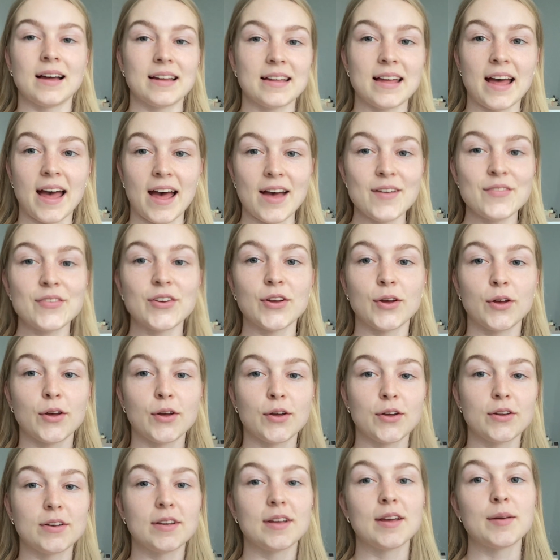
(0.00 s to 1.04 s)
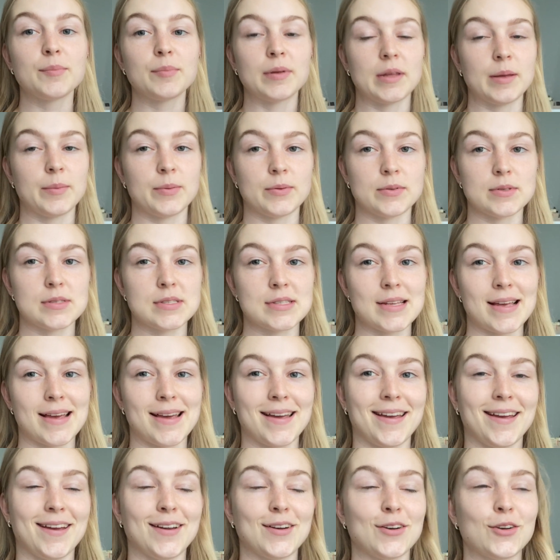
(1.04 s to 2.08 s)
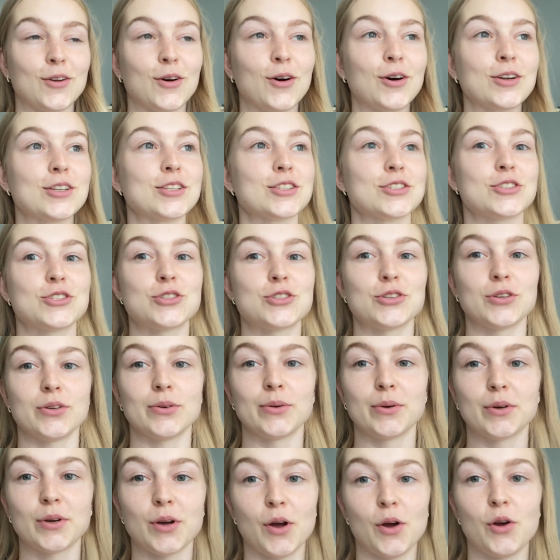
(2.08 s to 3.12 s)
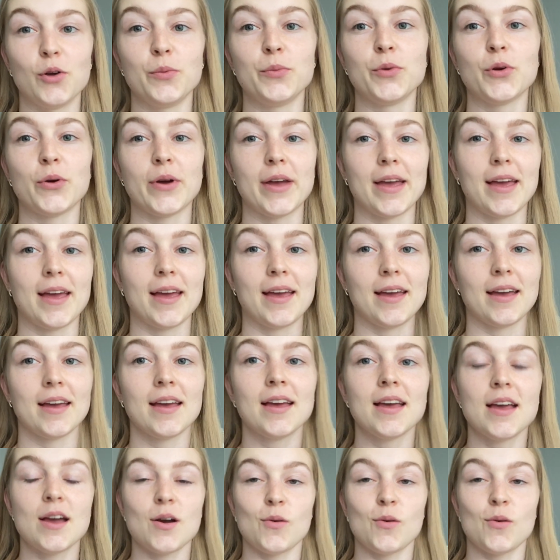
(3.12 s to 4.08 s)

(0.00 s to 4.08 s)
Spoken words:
have heard people say not to comb your hair